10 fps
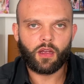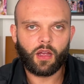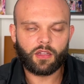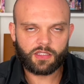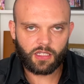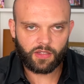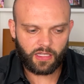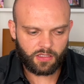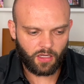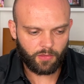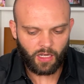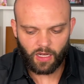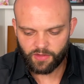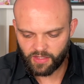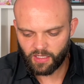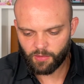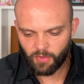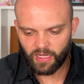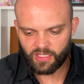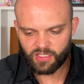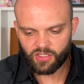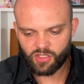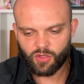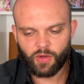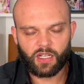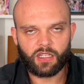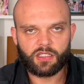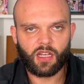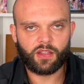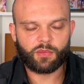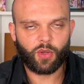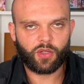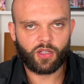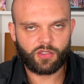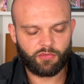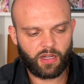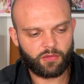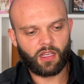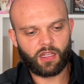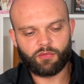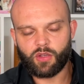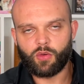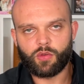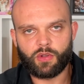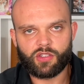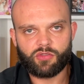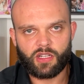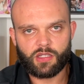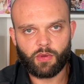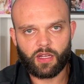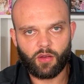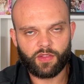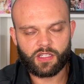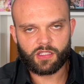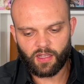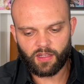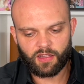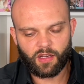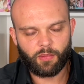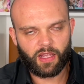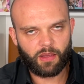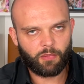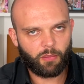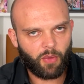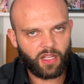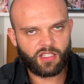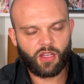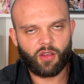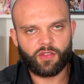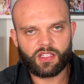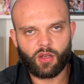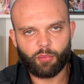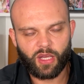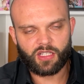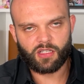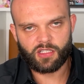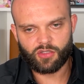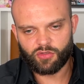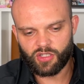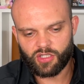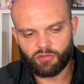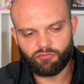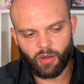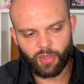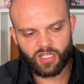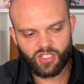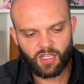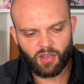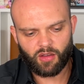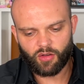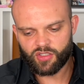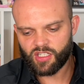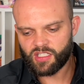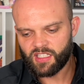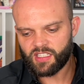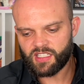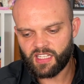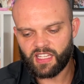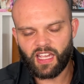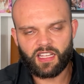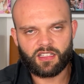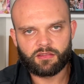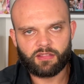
until next time, I think I might actually just quickly turn this podcast around and record one straight away on this. My mind's going on this whole personalized nutrition rubbish going on. Just again.